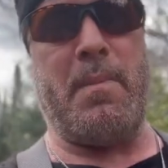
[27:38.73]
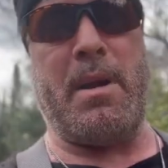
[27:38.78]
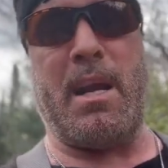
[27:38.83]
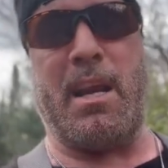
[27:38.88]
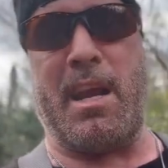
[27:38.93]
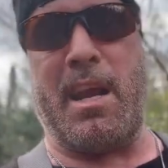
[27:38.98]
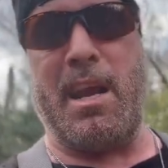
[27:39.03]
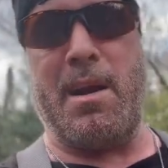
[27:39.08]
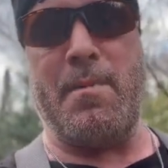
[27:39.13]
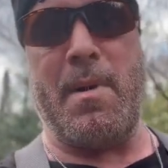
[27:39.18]
I going
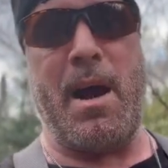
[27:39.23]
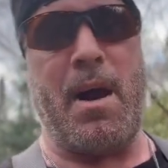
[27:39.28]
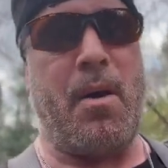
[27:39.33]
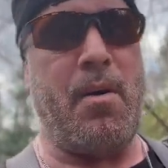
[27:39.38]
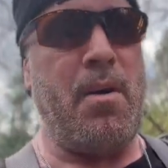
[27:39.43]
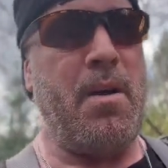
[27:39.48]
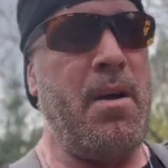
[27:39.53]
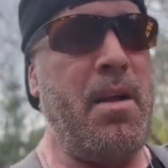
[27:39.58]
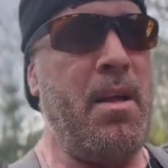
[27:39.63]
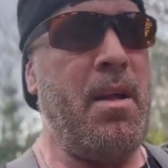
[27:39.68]
to get him out?
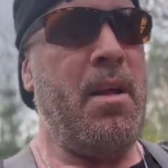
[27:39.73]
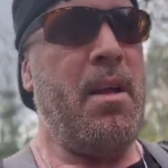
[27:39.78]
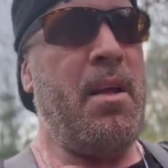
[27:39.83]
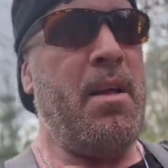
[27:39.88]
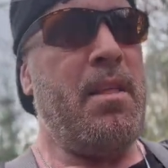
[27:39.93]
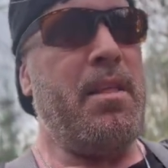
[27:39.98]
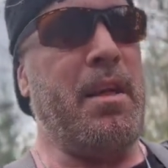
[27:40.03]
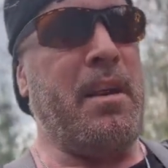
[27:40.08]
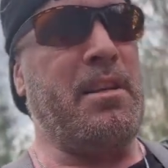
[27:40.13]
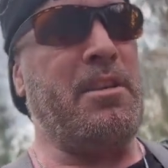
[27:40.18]

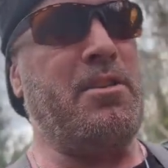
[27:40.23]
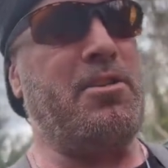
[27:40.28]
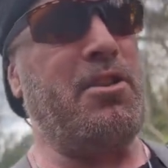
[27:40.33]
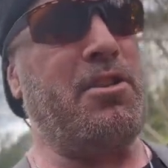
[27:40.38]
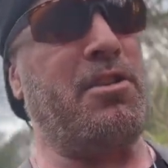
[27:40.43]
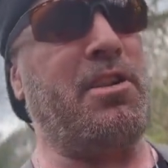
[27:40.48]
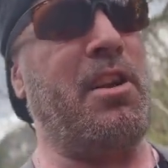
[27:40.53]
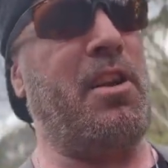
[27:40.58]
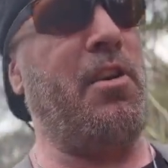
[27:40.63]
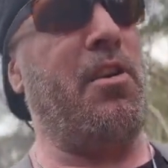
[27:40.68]
Like, she's
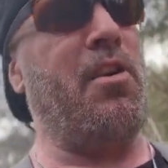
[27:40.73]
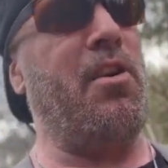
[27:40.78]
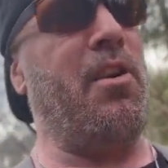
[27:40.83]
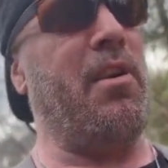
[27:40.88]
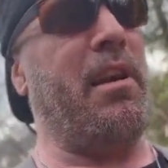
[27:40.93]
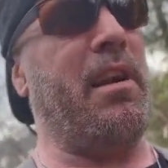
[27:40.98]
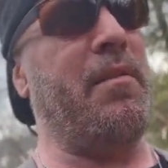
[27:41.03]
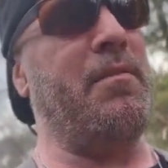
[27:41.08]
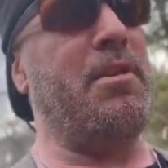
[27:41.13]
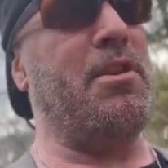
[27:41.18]
just a girl. Like, I'm a